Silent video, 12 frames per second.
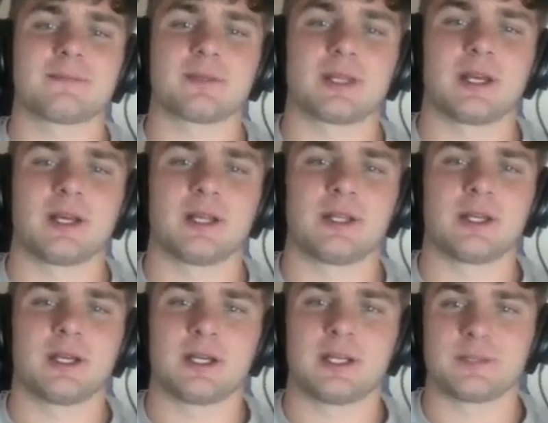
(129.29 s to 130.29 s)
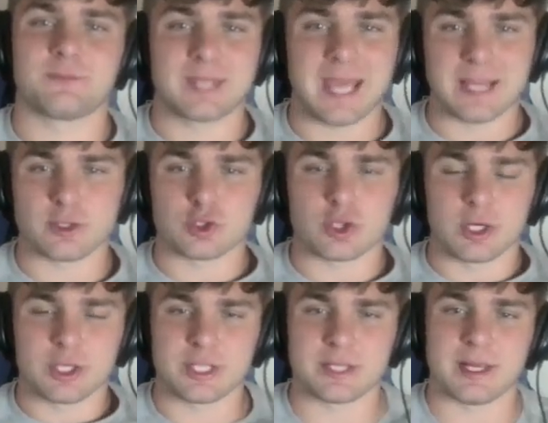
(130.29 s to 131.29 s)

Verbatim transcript: the the cancel starters and,